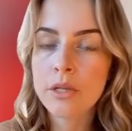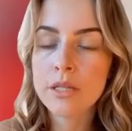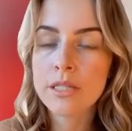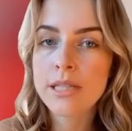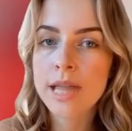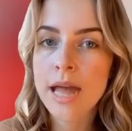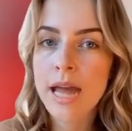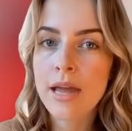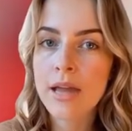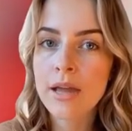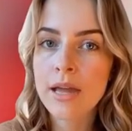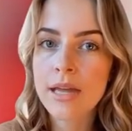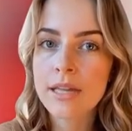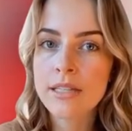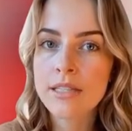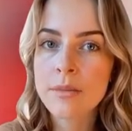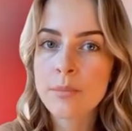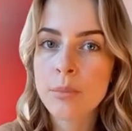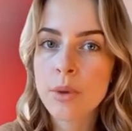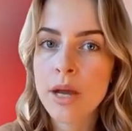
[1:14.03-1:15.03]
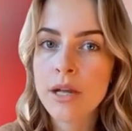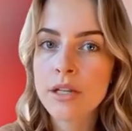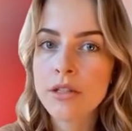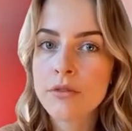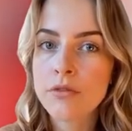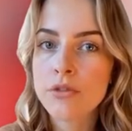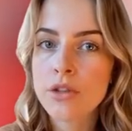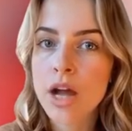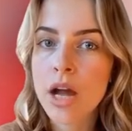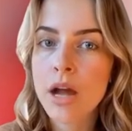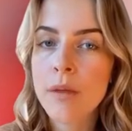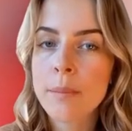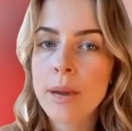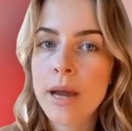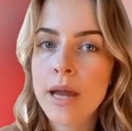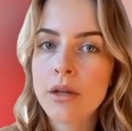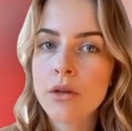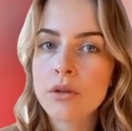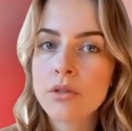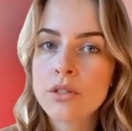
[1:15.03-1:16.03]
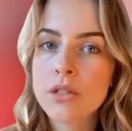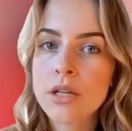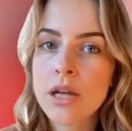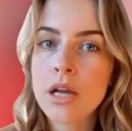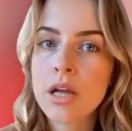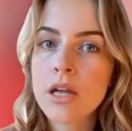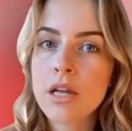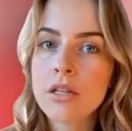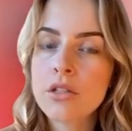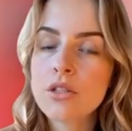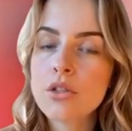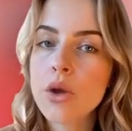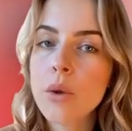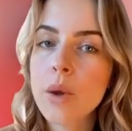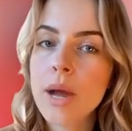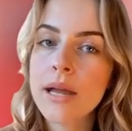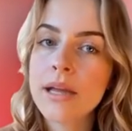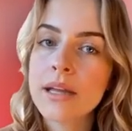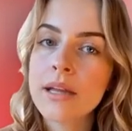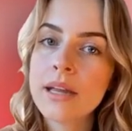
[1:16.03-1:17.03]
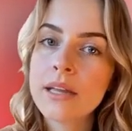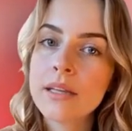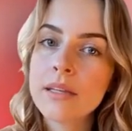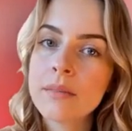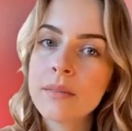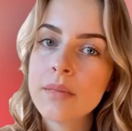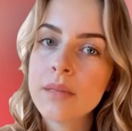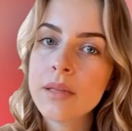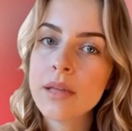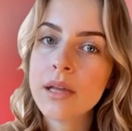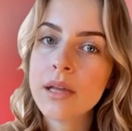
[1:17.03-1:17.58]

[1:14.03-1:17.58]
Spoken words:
Per the site, it's a blend of dried petals, so elegant.